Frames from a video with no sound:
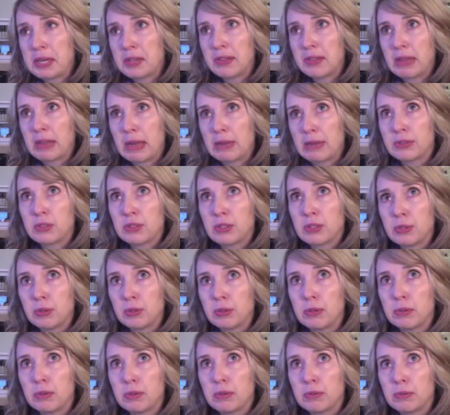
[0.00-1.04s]
that
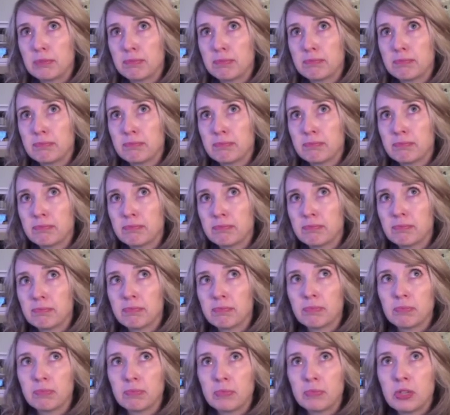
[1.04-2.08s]
to,
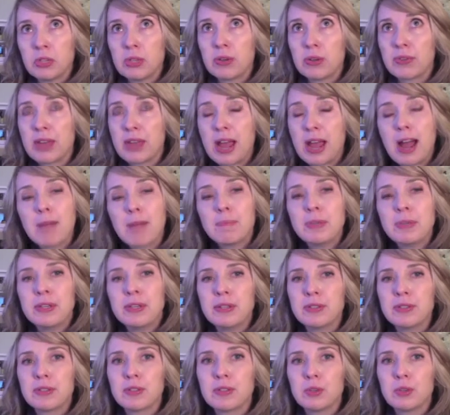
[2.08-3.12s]
the
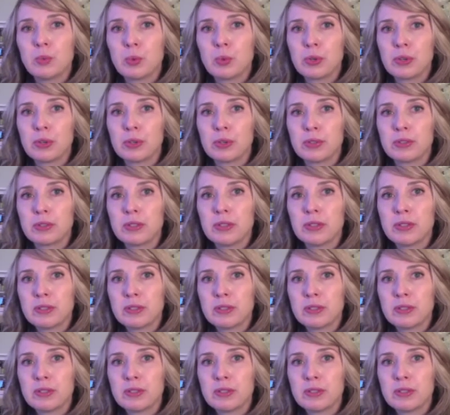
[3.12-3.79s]
happenings in the world.